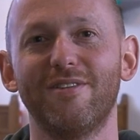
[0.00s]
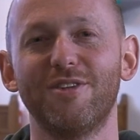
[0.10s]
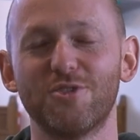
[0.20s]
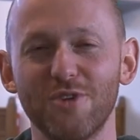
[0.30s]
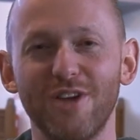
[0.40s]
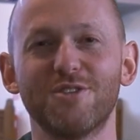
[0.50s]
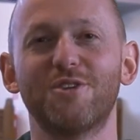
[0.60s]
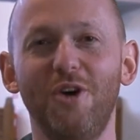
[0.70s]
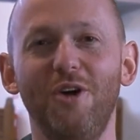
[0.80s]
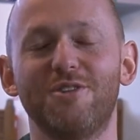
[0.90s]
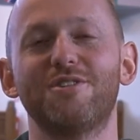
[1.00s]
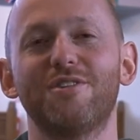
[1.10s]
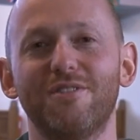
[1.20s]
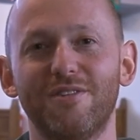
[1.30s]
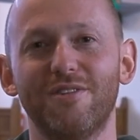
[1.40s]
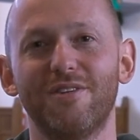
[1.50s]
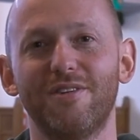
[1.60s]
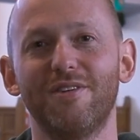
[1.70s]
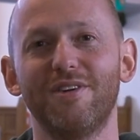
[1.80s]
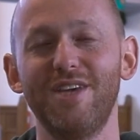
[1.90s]
Trust God.
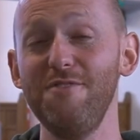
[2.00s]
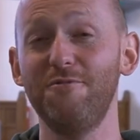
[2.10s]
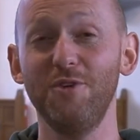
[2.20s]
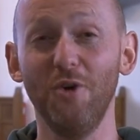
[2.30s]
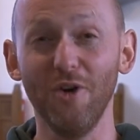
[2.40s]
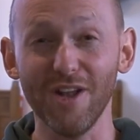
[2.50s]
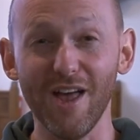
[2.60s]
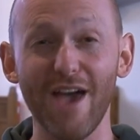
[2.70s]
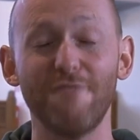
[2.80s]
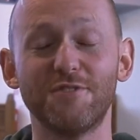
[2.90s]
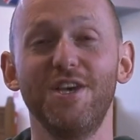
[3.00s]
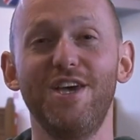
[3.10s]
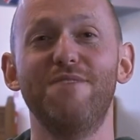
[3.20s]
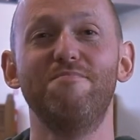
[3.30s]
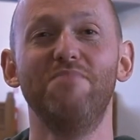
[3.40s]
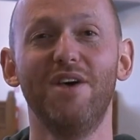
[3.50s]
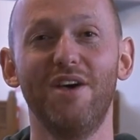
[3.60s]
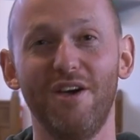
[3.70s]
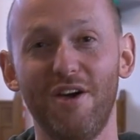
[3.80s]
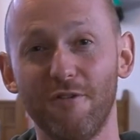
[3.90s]
Give your life to him
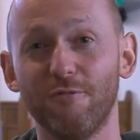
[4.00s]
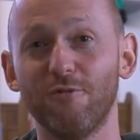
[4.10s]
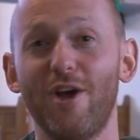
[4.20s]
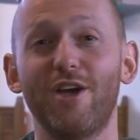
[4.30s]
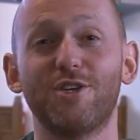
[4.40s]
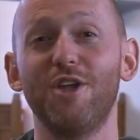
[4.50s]
afresh.